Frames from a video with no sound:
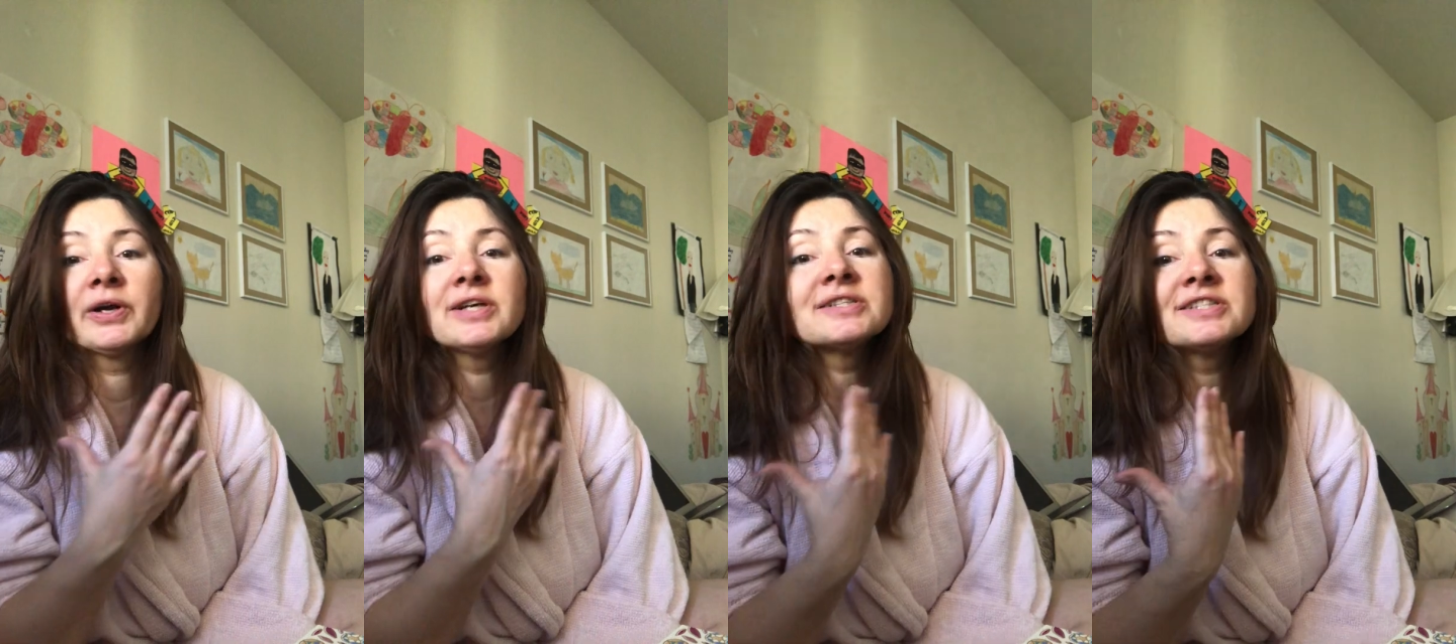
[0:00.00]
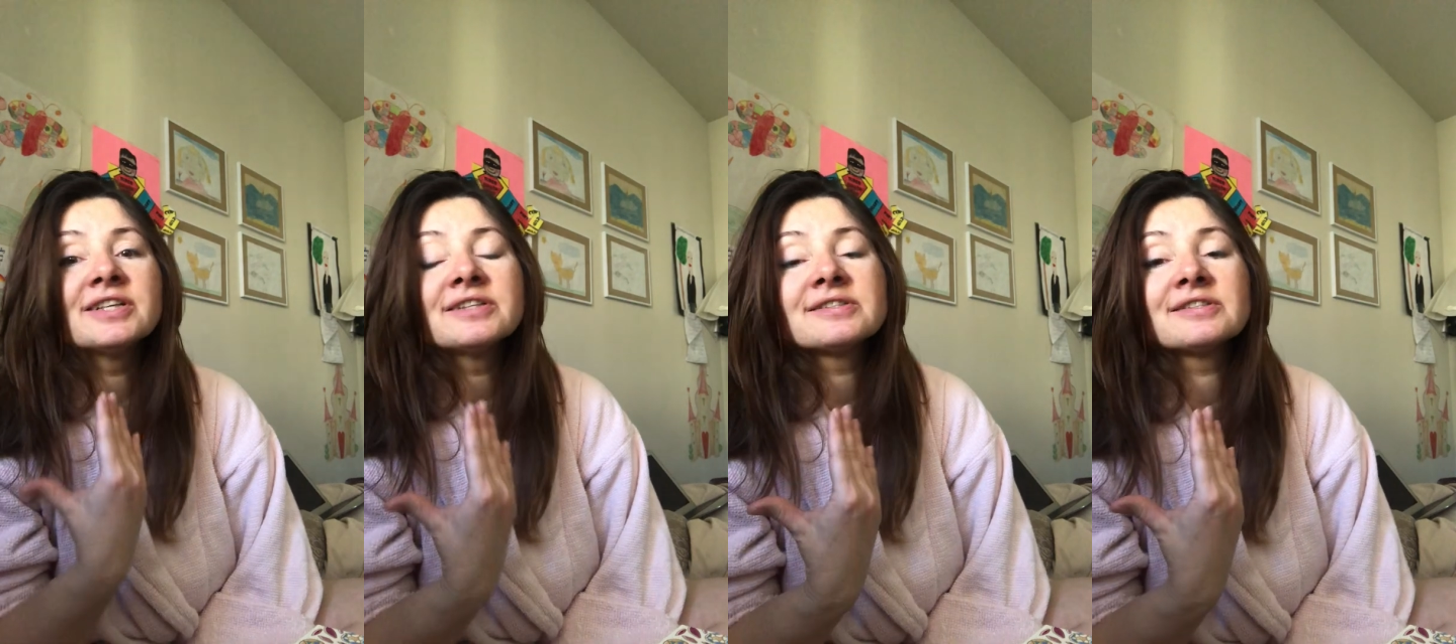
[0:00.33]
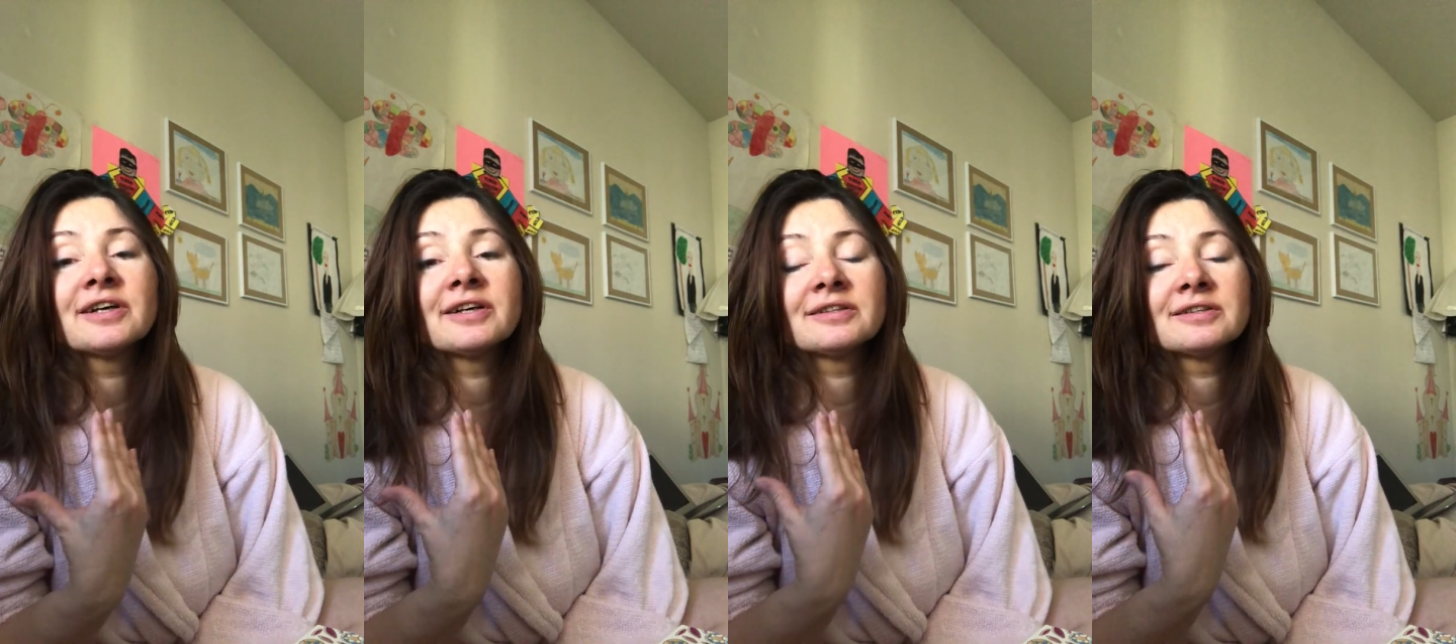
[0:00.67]
Where did it
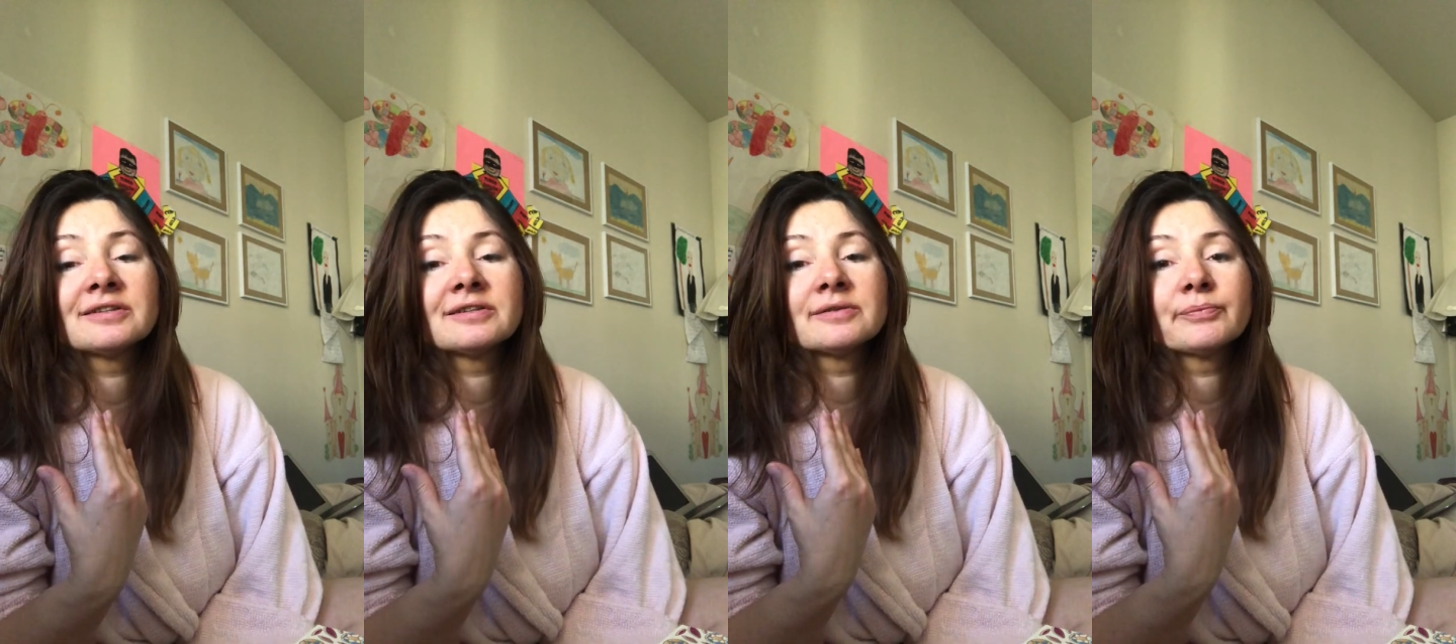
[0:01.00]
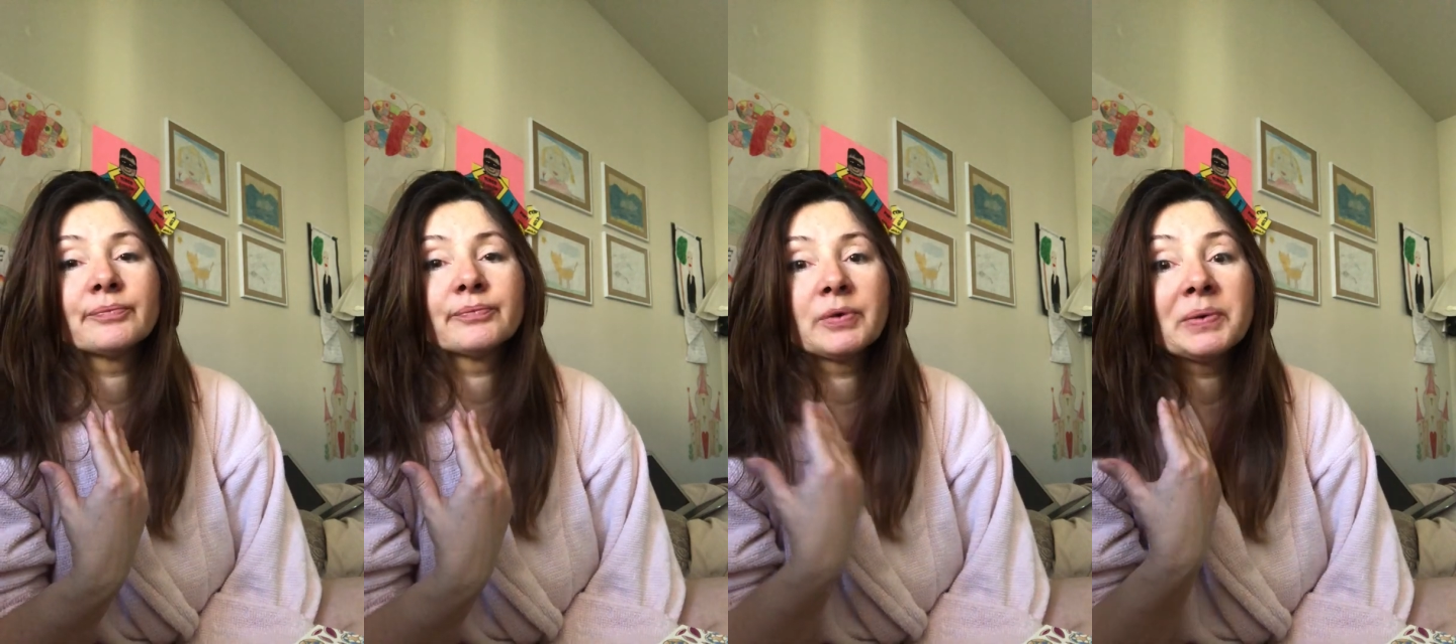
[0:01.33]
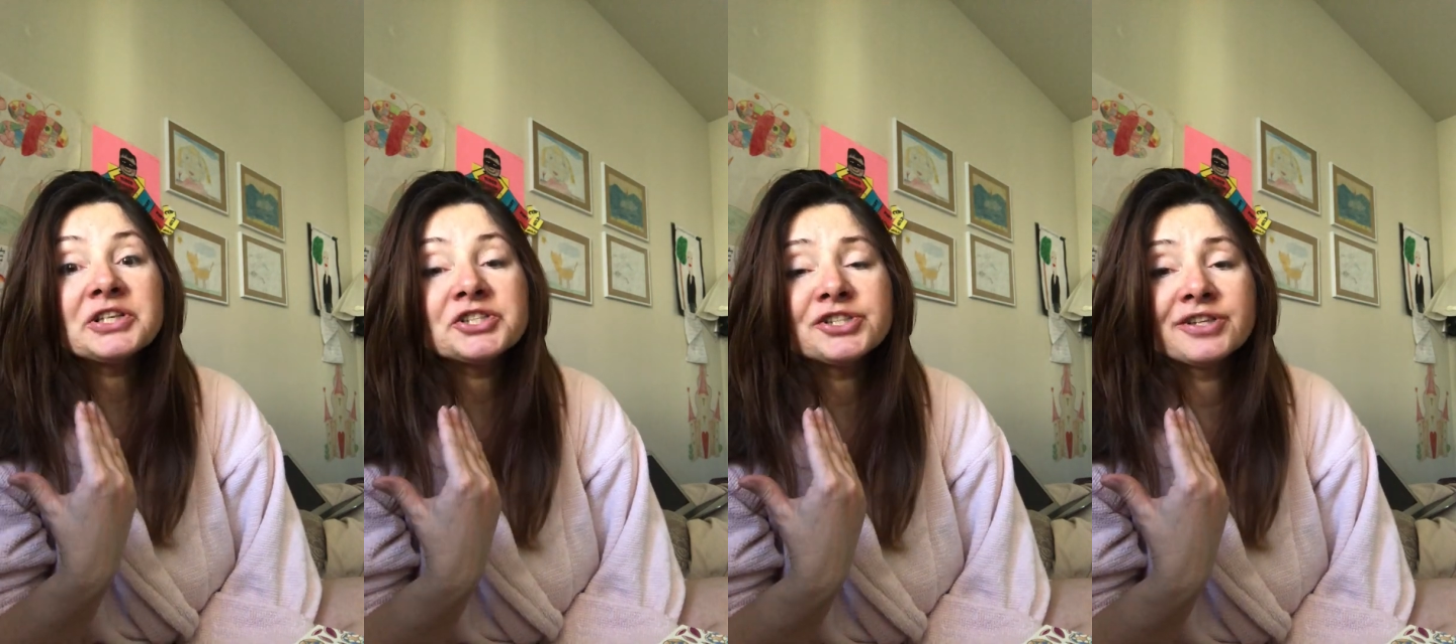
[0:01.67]
start?
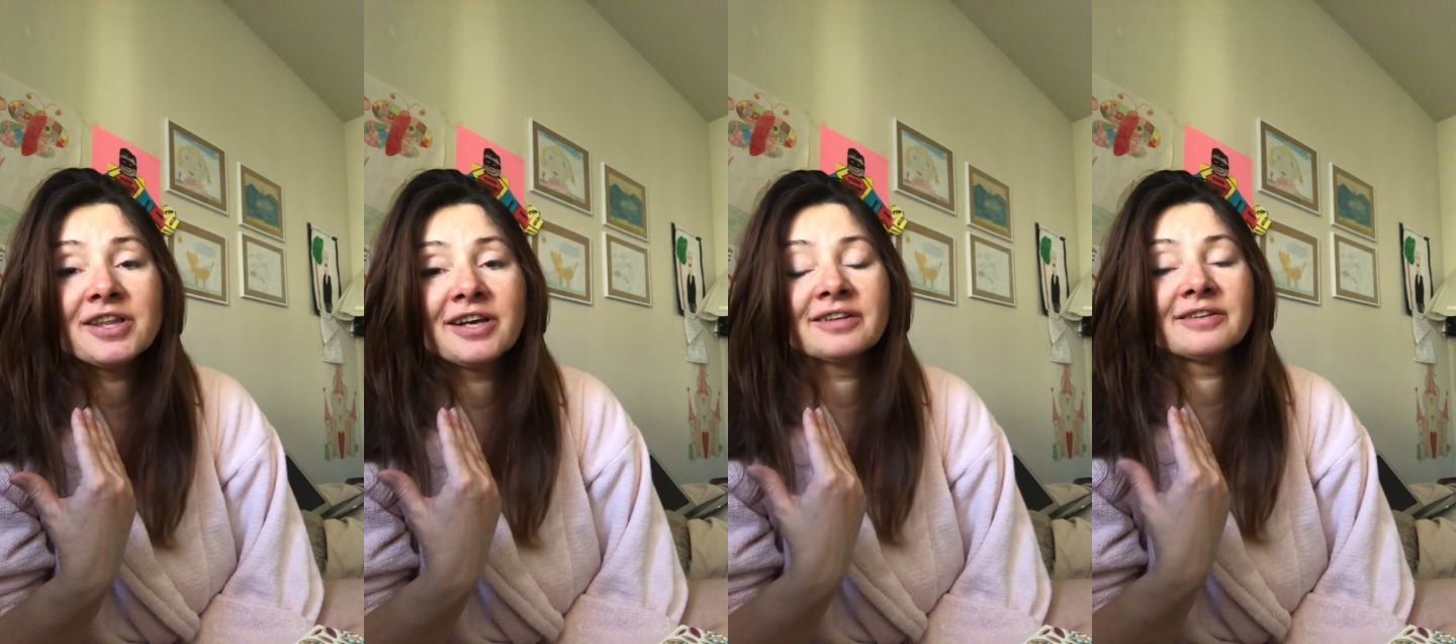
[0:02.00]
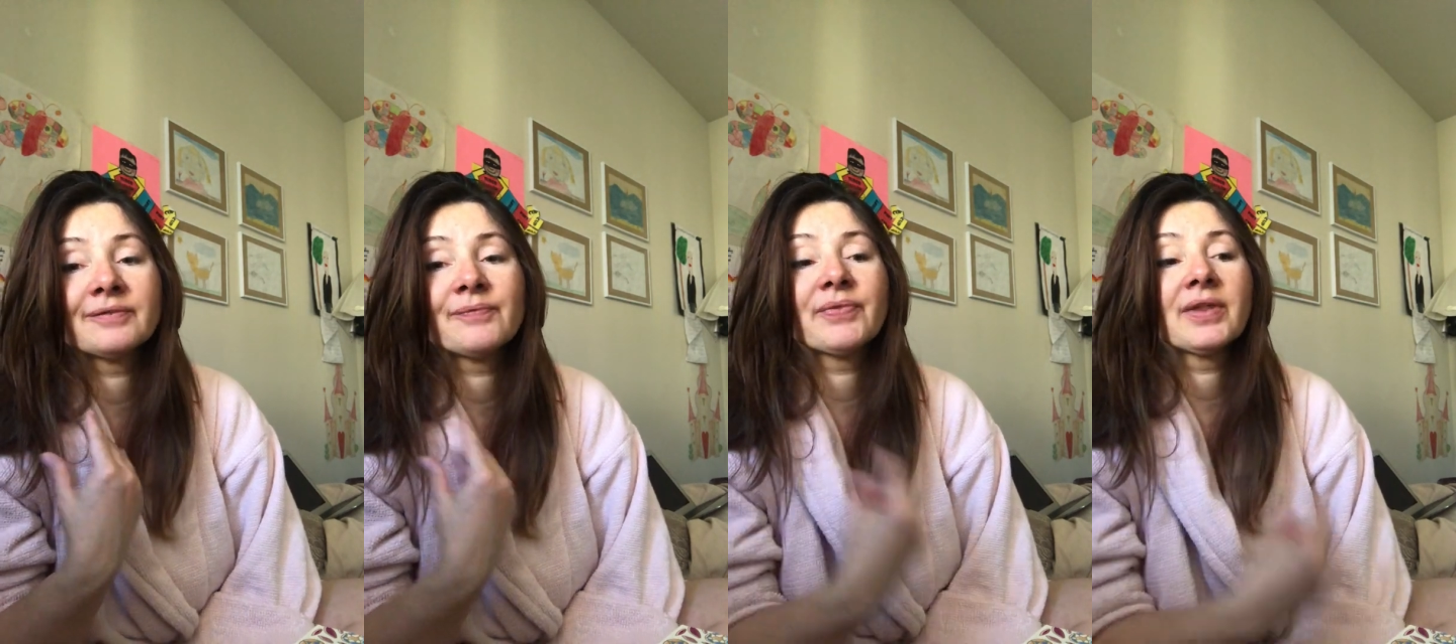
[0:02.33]
Question that.